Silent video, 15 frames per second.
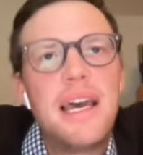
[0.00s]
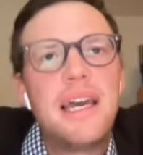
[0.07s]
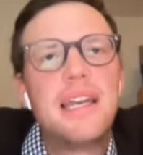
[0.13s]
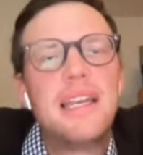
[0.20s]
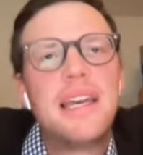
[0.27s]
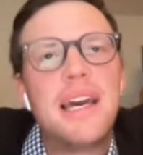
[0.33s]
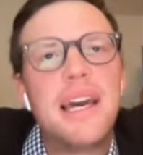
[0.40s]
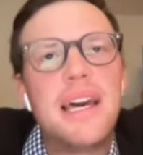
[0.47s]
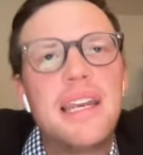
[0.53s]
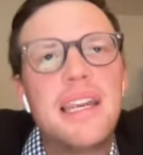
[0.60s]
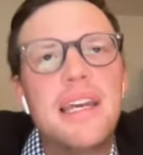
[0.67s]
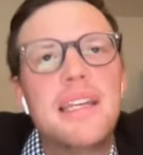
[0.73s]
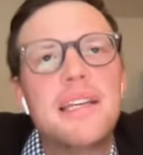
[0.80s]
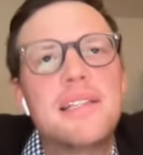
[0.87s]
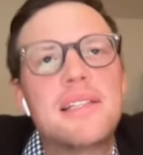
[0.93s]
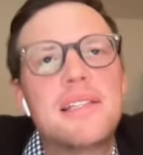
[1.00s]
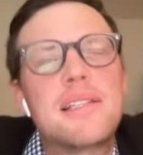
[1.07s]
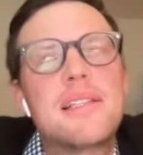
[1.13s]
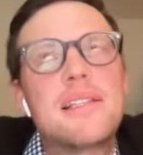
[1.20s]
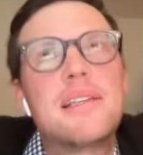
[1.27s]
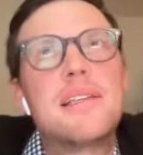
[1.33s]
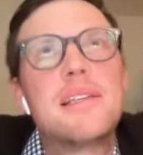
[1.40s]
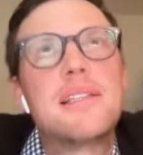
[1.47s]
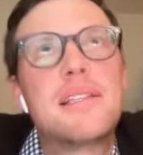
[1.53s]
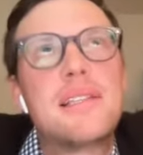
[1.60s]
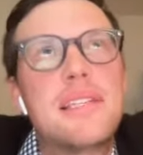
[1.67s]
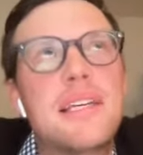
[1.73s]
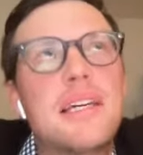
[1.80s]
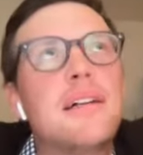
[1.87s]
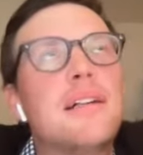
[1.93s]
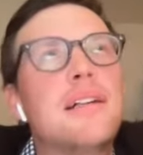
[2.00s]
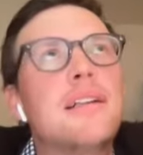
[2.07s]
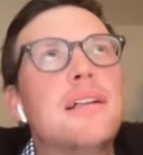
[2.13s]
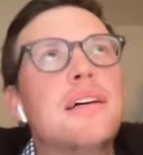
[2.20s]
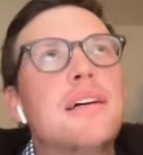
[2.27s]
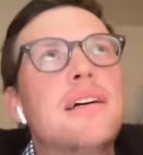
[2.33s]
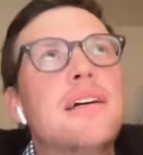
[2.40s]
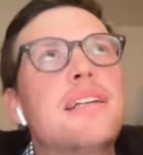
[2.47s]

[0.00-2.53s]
and yet it is still